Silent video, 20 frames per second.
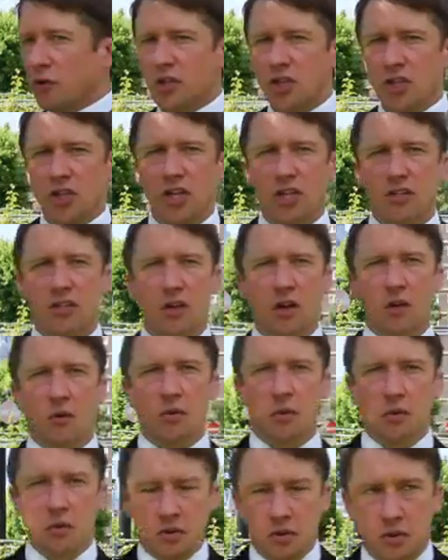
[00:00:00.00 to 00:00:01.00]
what a
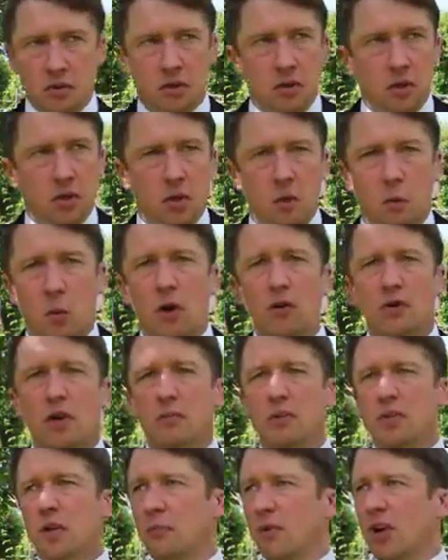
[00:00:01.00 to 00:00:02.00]
shithole.
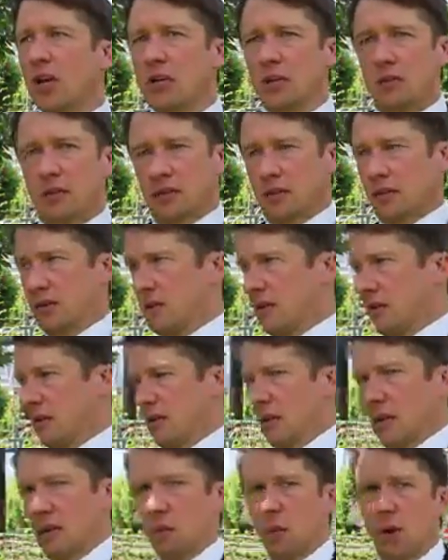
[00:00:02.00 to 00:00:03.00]
Welcome to Britain,
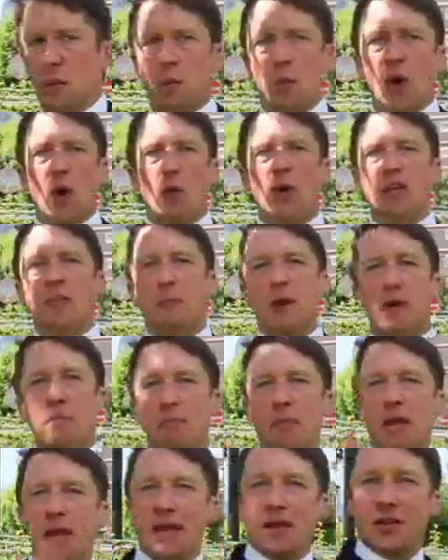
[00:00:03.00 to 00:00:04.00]
where we
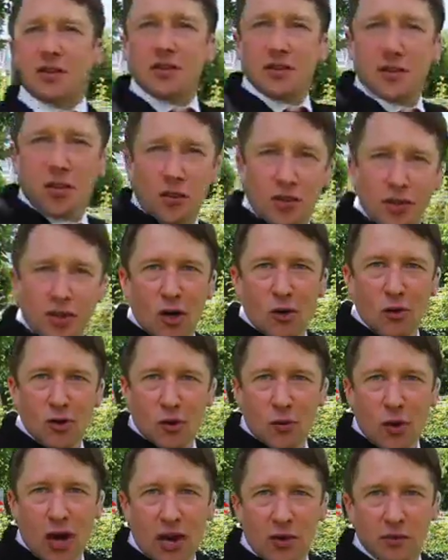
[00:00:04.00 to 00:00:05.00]
spend millions on
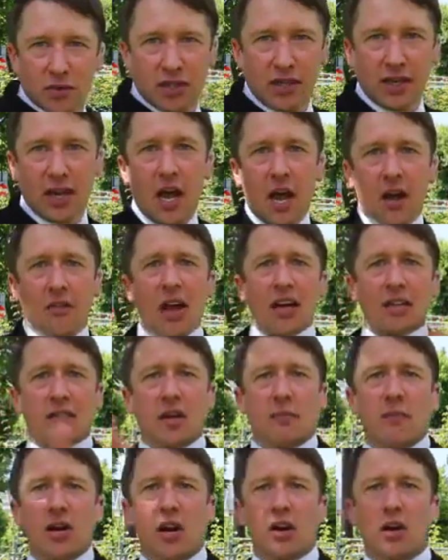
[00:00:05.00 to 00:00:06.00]
social housing. That's
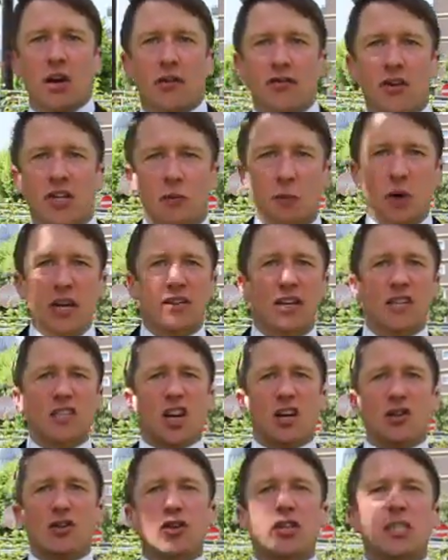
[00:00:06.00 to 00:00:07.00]
something I learned this week. This
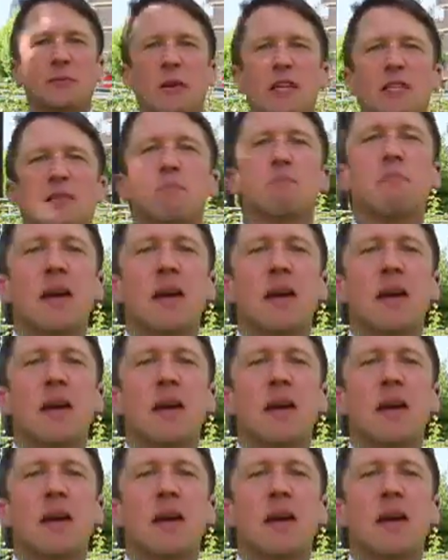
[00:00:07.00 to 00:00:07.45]
country spends